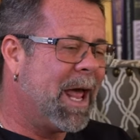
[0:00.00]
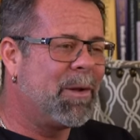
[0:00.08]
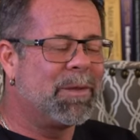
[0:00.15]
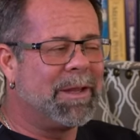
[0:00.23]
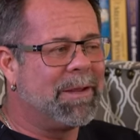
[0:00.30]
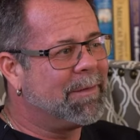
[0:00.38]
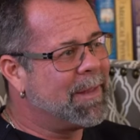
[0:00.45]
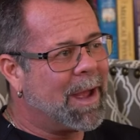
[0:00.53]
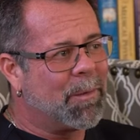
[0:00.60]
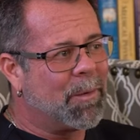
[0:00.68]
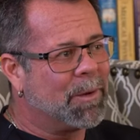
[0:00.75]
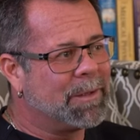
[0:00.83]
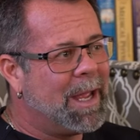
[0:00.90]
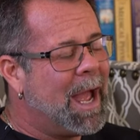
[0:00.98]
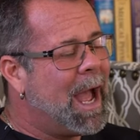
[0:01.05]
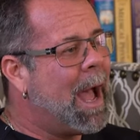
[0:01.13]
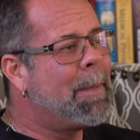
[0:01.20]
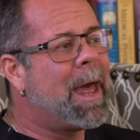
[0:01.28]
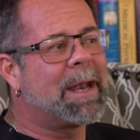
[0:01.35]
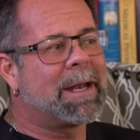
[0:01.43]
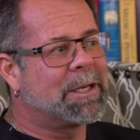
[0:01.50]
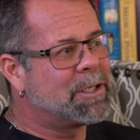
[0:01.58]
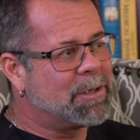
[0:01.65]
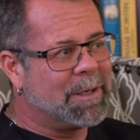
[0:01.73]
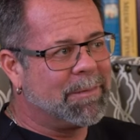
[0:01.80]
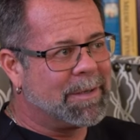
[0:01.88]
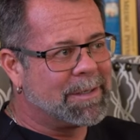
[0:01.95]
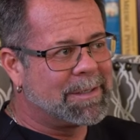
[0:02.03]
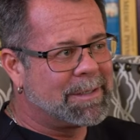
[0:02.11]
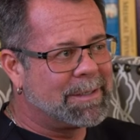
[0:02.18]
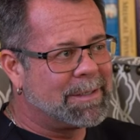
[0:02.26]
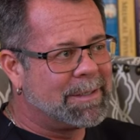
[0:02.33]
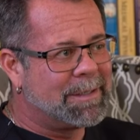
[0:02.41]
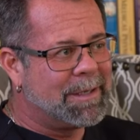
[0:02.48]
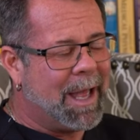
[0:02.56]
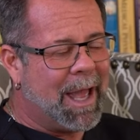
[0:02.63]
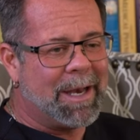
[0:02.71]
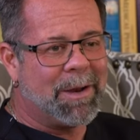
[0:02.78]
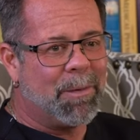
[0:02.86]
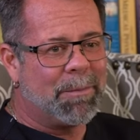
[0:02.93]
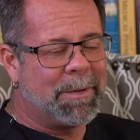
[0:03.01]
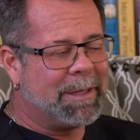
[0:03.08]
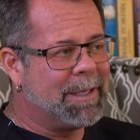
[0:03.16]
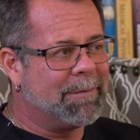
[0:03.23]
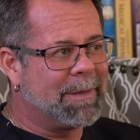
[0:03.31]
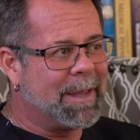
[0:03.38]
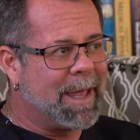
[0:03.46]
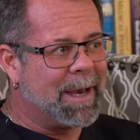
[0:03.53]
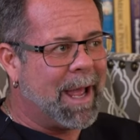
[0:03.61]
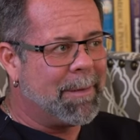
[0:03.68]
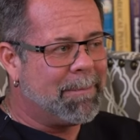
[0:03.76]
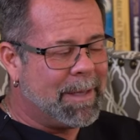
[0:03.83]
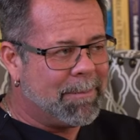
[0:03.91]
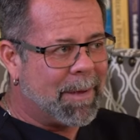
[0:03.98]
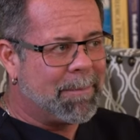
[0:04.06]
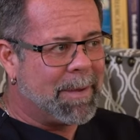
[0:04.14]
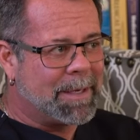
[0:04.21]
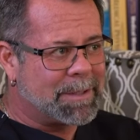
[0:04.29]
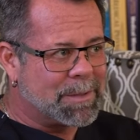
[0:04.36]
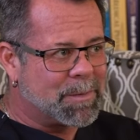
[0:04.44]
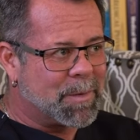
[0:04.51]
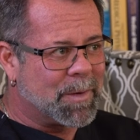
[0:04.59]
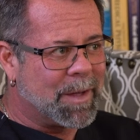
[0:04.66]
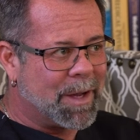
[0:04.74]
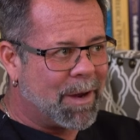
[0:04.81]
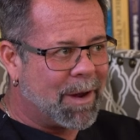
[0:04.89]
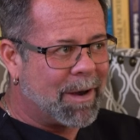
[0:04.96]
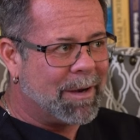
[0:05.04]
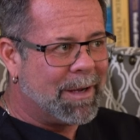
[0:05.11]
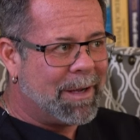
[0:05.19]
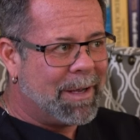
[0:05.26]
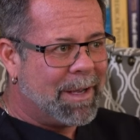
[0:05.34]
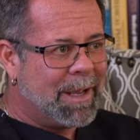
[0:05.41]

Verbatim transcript: I don't live in that world. I'm not an extremist. I don't believe in that. I meet my patients where they are.